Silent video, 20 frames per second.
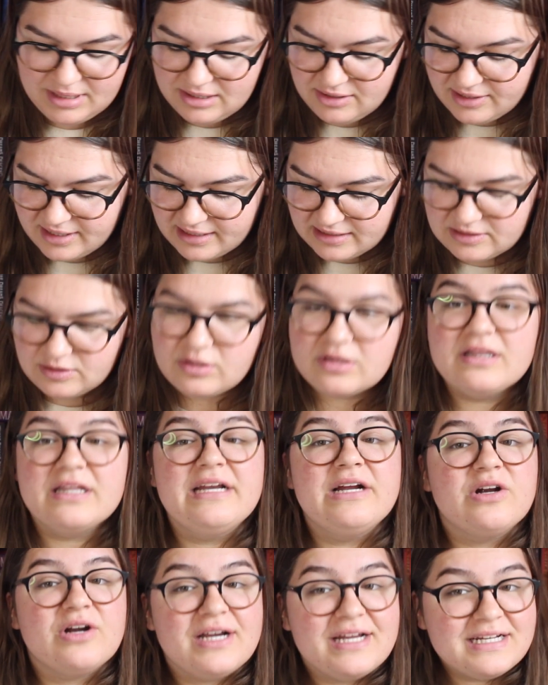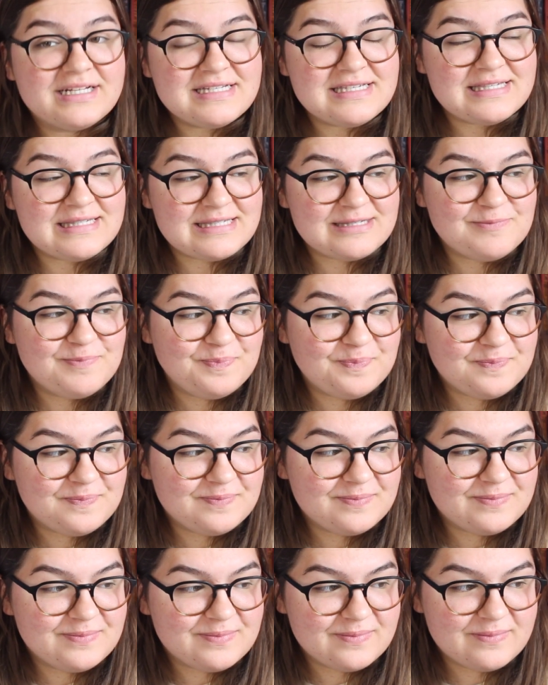me look at the lyrics
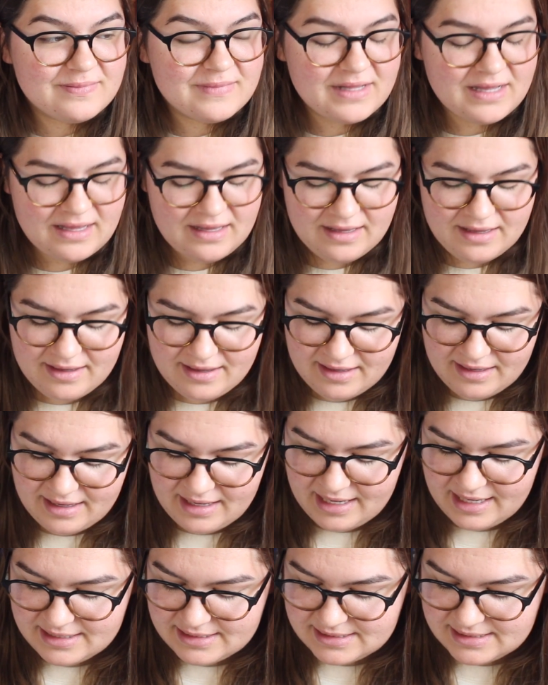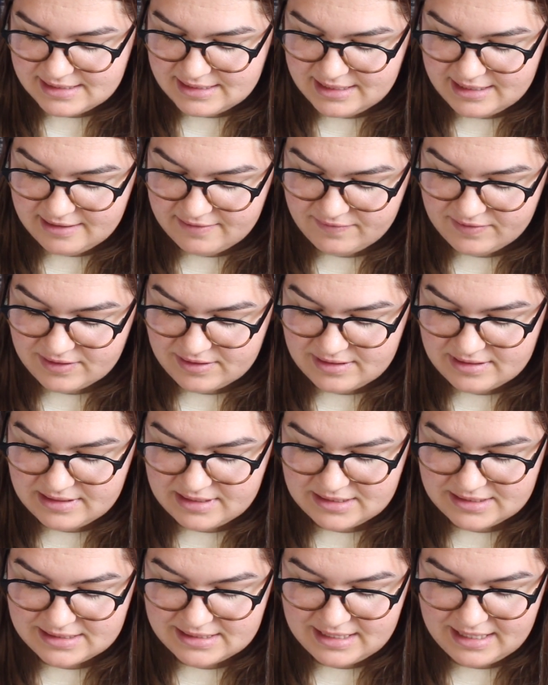and see if
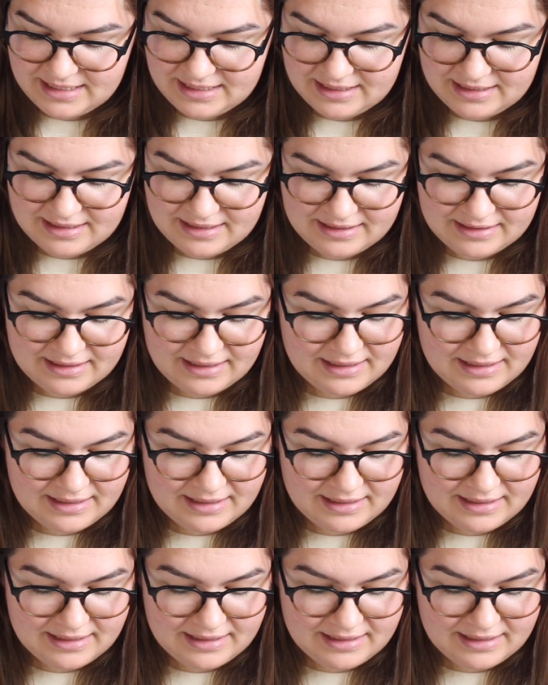there's anything